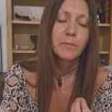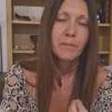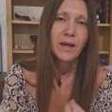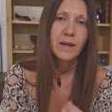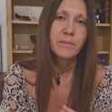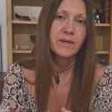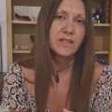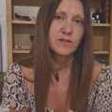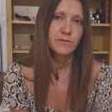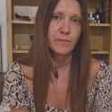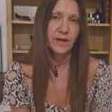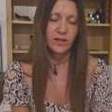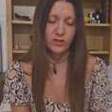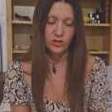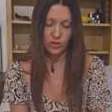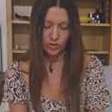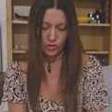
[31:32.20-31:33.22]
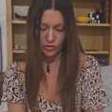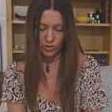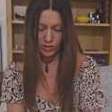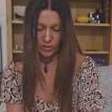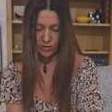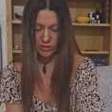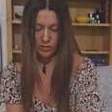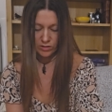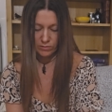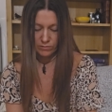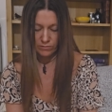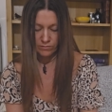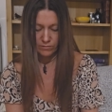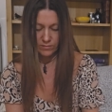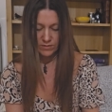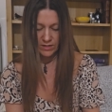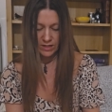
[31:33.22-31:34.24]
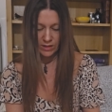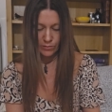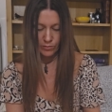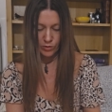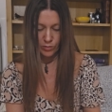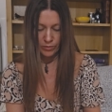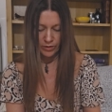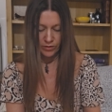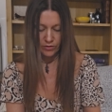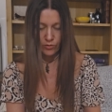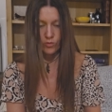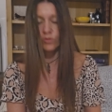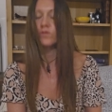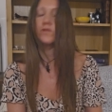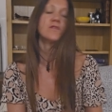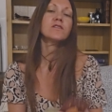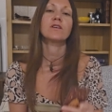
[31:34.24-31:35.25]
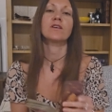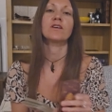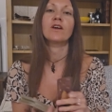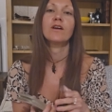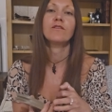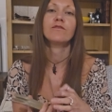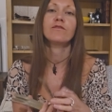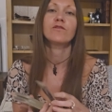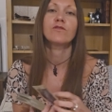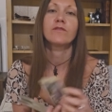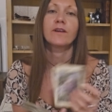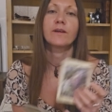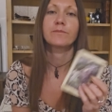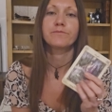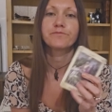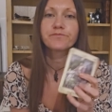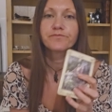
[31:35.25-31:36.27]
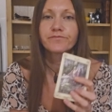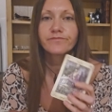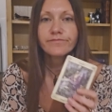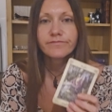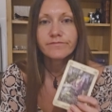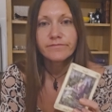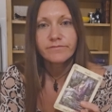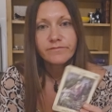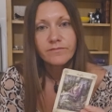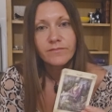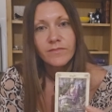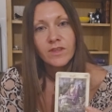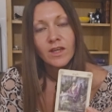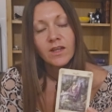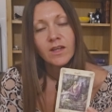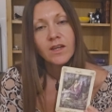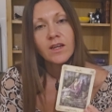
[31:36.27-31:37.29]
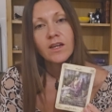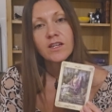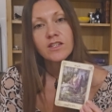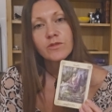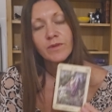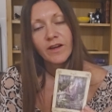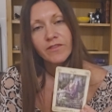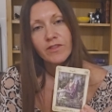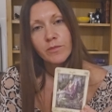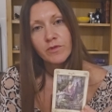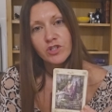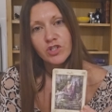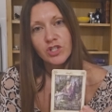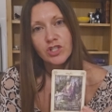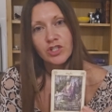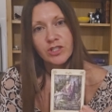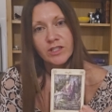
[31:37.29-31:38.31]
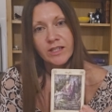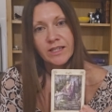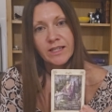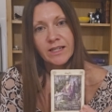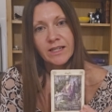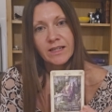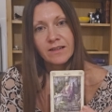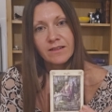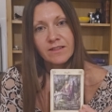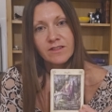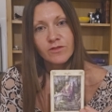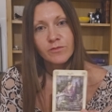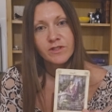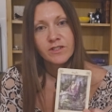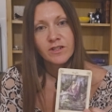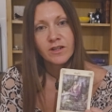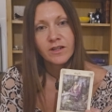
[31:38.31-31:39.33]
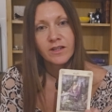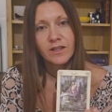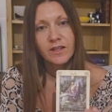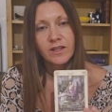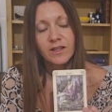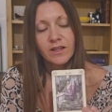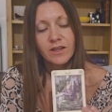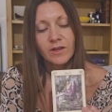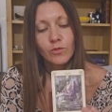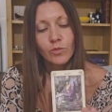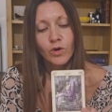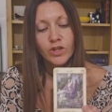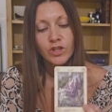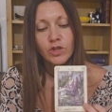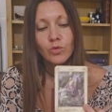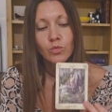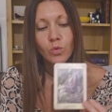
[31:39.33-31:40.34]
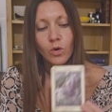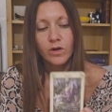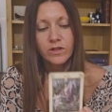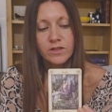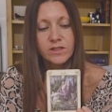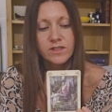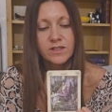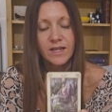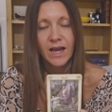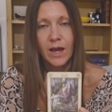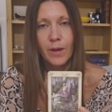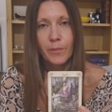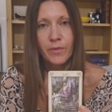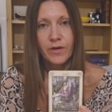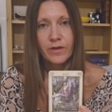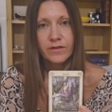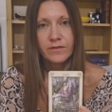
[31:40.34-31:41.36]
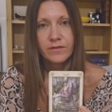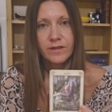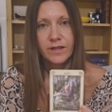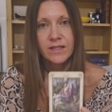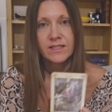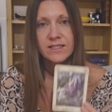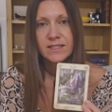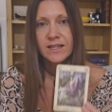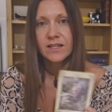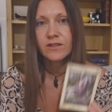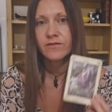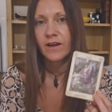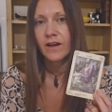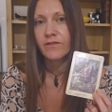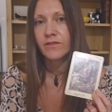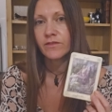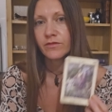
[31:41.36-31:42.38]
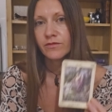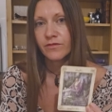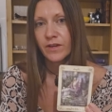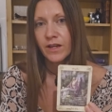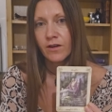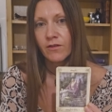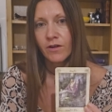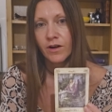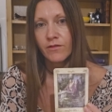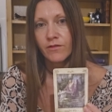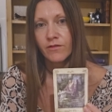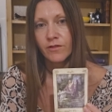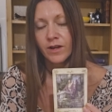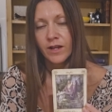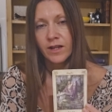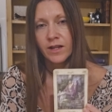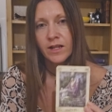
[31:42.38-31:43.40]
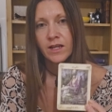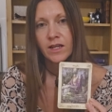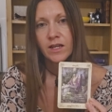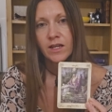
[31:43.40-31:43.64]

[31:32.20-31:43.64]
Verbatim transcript: maybe it's better to just take the ball by the horns and go for it. So we have the magician here. It's almost like what you want to happen. Instead of having fear over it,